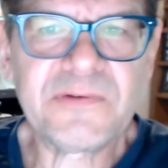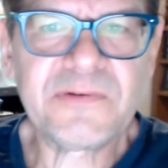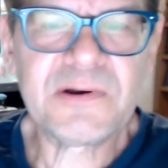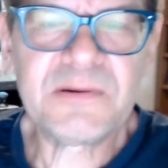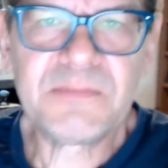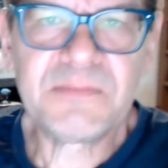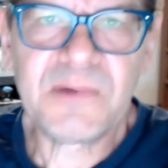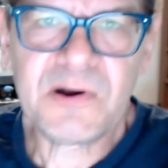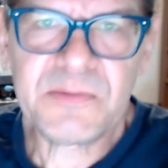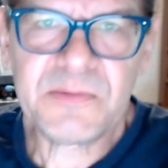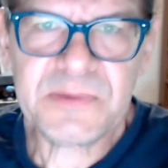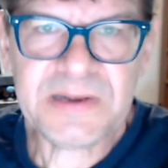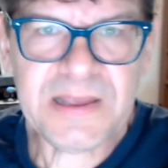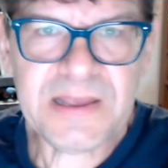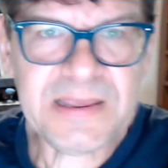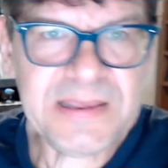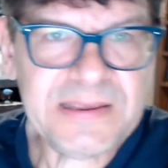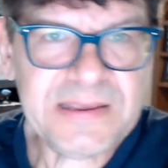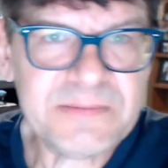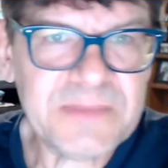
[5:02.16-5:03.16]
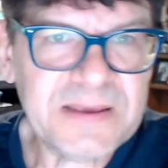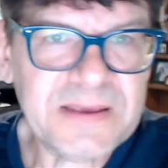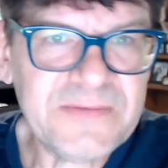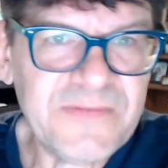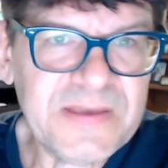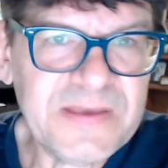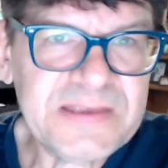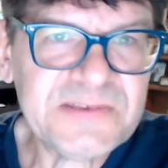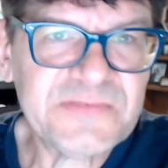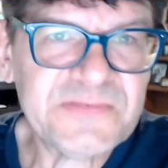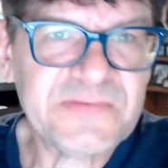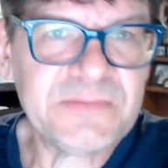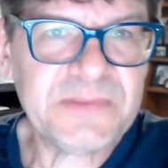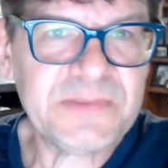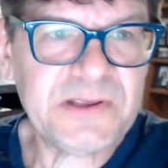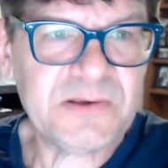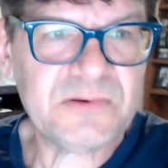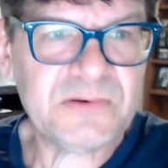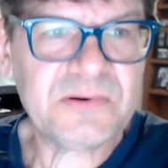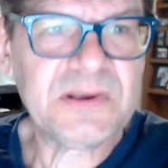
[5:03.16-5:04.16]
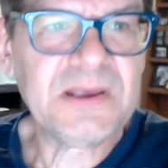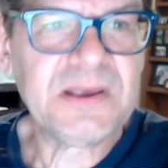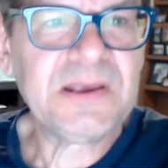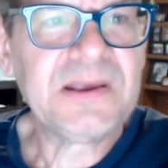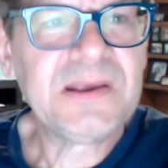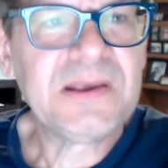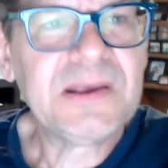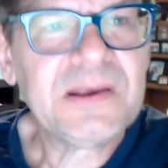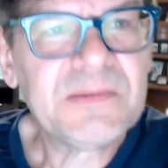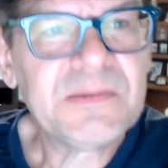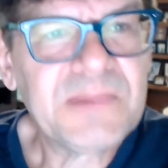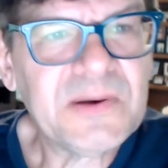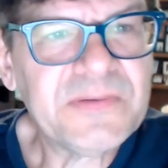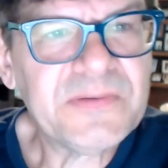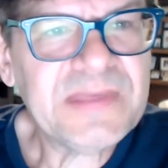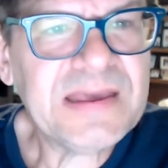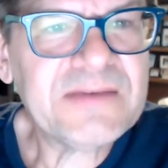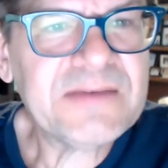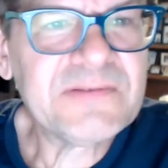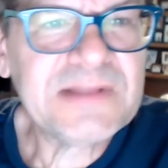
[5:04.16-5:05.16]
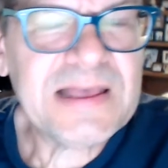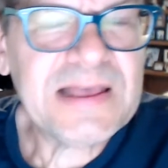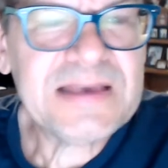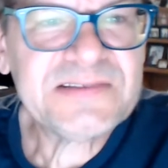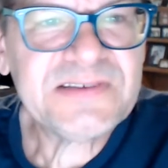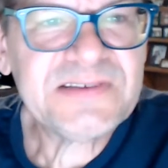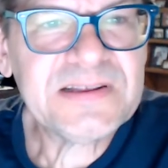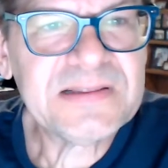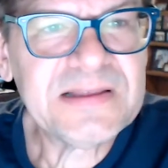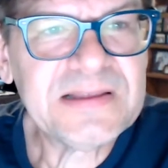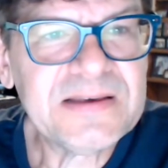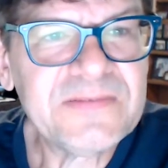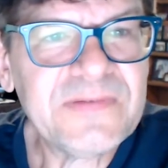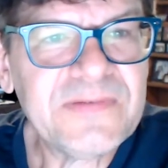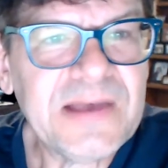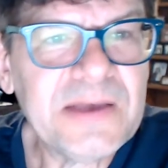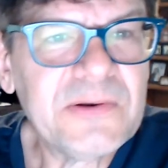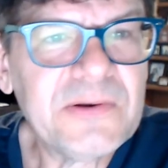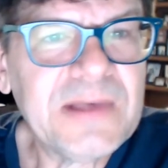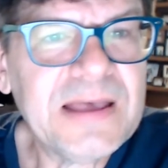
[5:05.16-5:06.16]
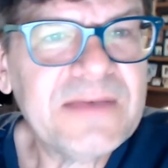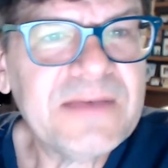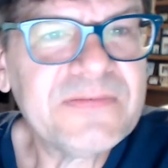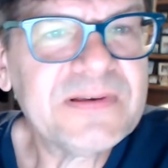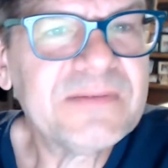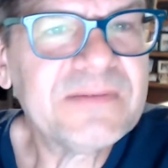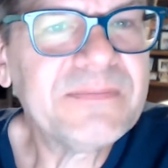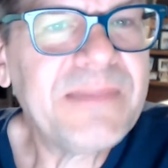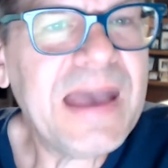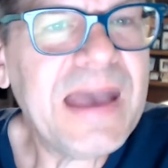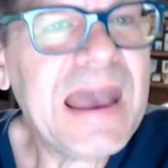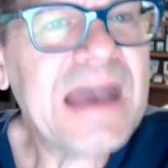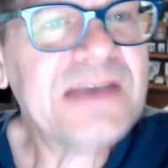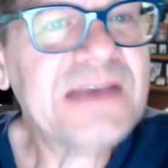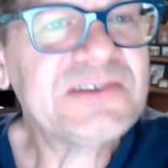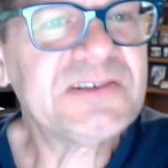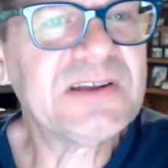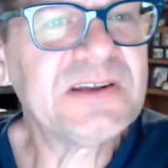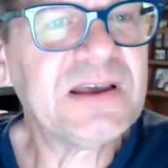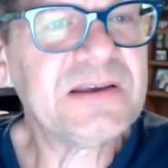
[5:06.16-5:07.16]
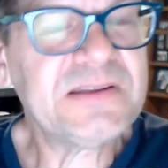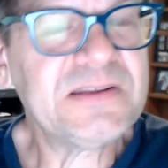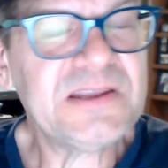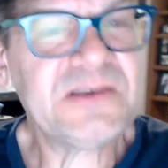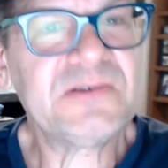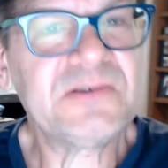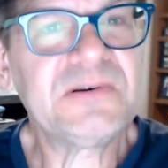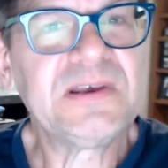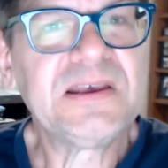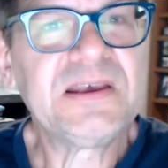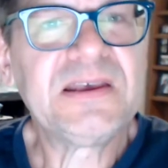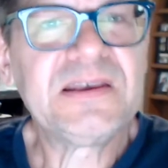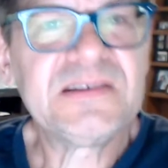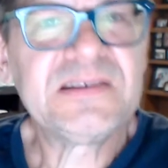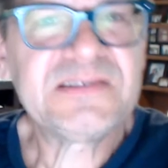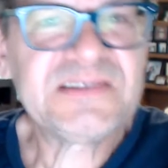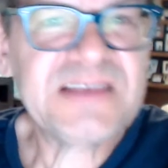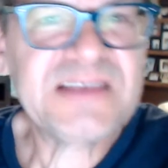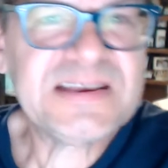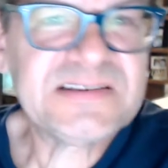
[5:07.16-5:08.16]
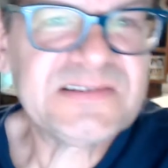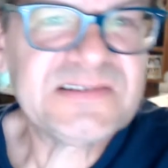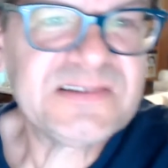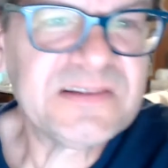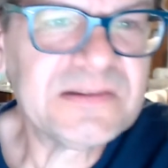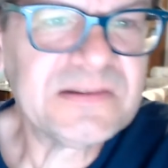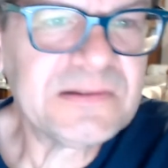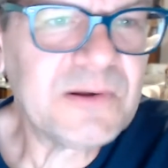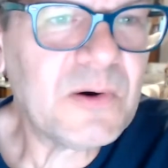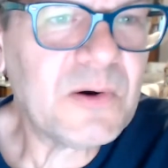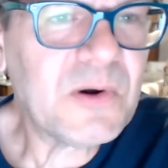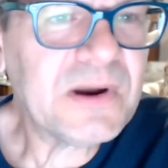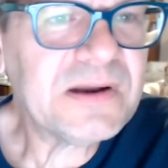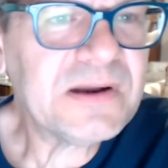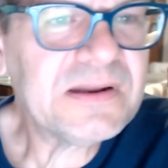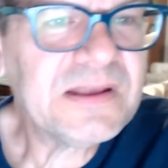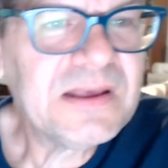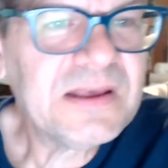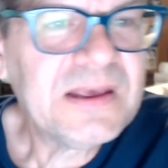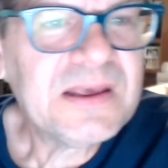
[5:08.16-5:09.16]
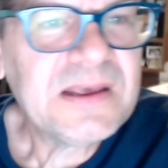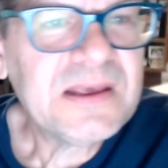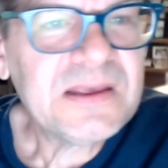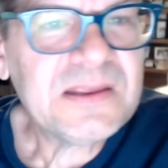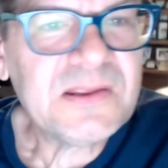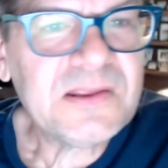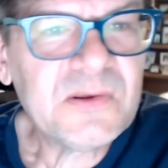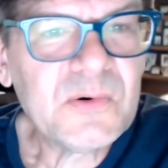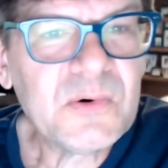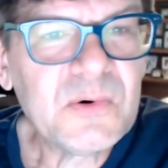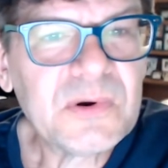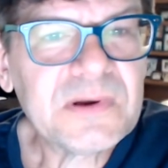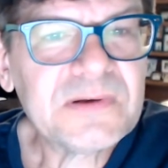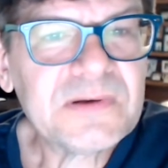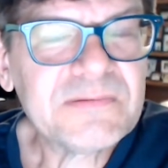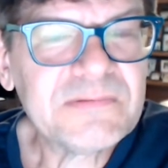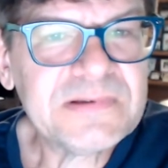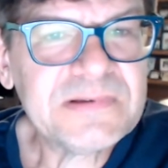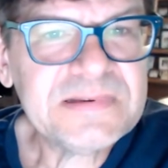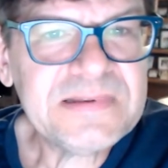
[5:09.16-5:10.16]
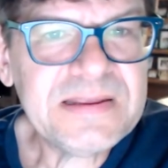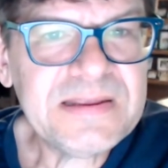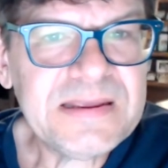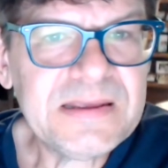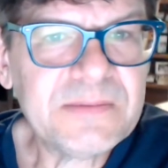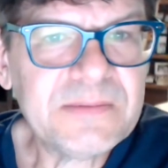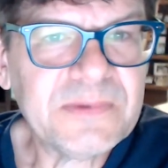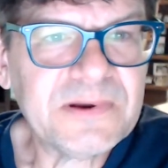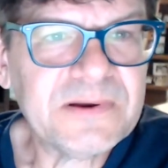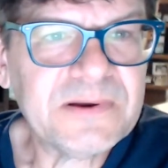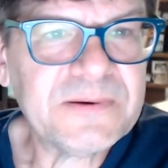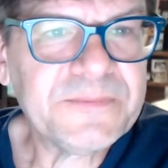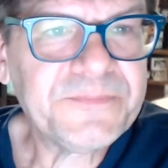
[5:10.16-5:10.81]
a moment I hid my face from you, but with everlasting love I will have compassion on you, says the Lord, your Redeemer.